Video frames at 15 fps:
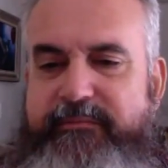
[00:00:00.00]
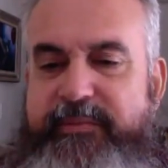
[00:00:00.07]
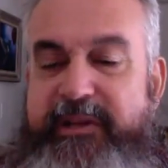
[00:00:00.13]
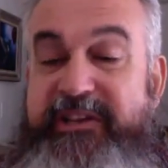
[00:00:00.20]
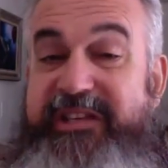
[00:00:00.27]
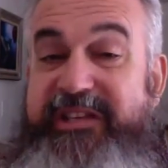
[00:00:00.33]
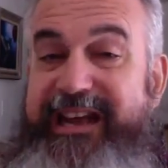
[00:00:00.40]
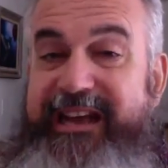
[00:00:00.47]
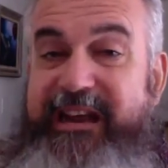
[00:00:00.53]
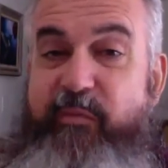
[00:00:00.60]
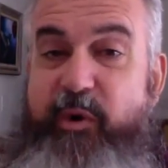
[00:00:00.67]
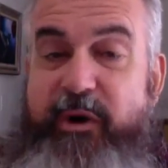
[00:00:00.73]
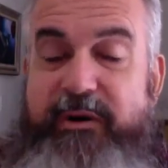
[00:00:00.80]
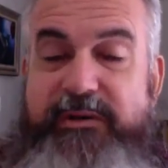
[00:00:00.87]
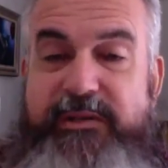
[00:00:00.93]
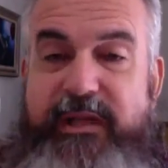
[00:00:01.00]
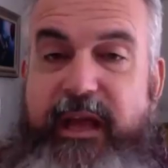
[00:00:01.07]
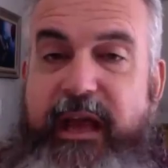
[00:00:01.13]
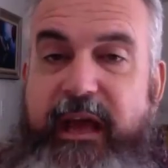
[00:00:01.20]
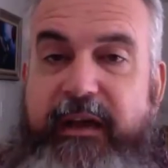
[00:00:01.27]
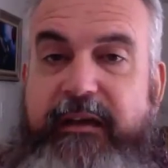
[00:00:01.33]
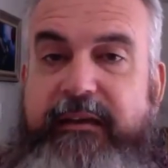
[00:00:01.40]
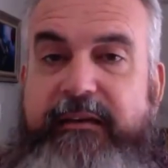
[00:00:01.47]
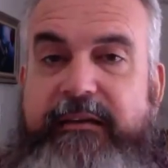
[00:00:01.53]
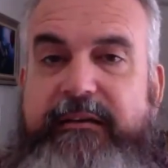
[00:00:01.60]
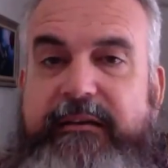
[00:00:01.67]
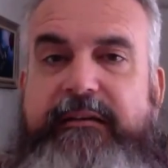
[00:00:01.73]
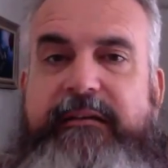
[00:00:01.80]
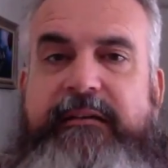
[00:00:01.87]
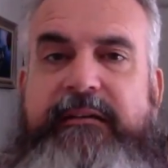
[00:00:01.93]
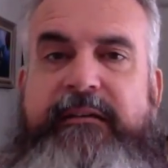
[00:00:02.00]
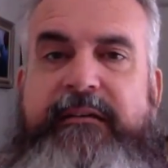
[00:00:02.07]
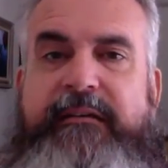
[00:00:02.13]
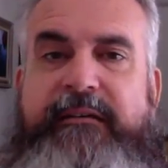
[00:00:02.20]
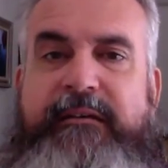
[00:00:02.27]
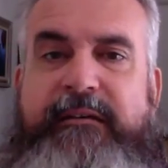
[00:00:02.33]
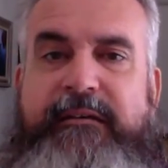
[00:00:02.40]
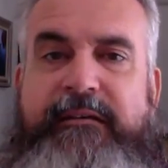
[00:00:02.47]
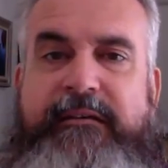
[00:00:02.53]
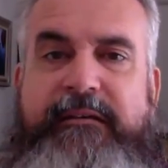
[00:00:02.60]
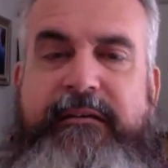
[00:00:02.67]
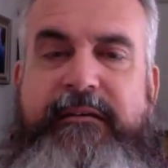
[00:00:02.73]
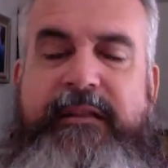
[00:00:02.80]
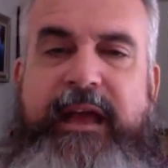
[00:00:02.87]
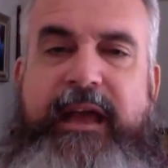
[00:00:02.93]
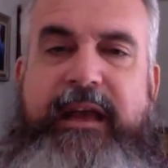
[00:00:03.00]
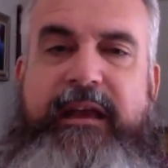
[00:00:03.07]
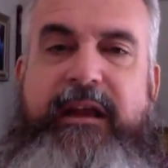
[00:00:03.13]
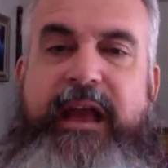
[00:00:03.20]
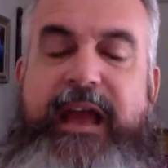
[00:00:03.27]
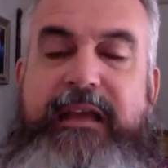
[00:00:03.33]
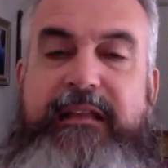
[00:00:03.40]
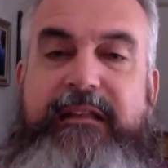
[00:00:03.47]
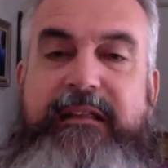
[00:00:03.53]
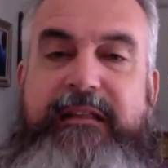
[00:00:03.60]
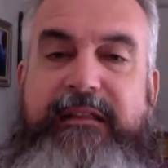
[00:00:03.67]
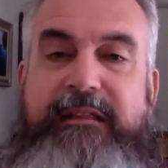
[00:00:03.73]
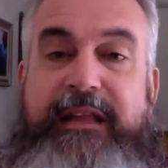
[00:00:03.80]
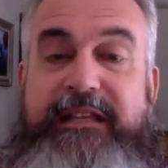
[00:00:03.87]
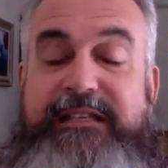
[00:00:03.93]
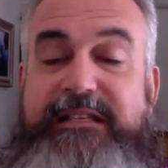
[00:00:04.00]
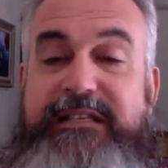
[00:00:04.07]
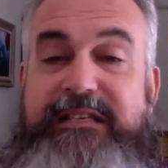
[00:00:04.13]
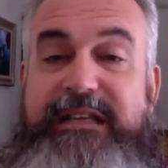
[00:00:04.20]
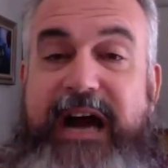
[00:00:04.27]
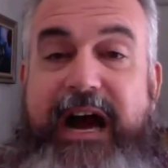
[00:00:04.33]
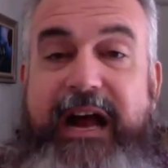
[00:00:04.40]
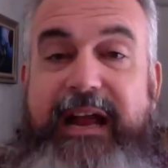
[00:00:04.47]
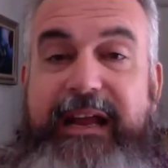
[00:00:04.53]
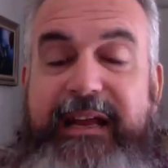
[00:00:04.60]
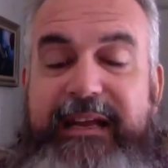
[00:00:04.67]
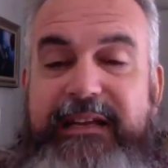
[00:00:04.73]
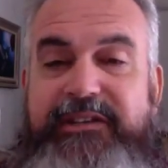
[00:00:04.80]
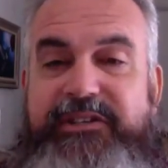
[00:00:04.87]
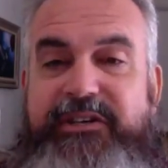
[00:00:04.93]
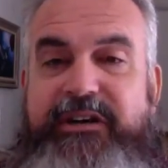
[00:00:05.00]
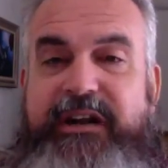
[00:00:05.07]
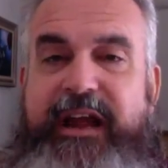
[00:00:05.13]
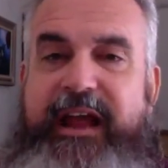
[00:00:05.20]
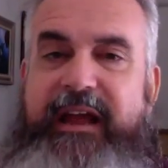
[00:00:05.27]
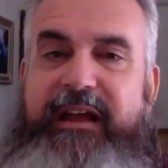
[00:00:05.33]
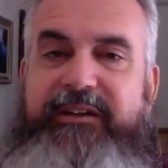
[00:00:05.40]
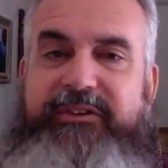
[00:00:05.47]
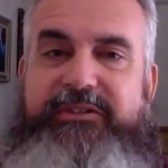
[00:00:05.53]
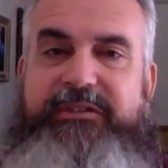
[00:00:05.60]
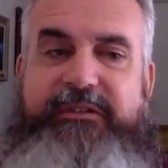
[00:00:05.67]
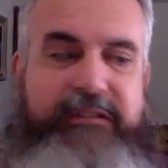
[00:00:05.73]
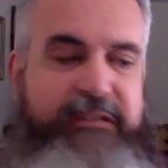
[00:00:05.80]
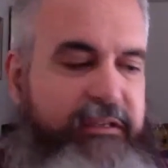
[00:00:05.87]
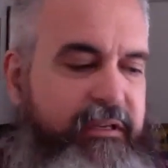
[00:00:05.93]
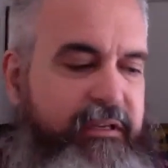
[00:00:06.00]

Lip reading: But is that any worse than hey, let's dye Easter eggs?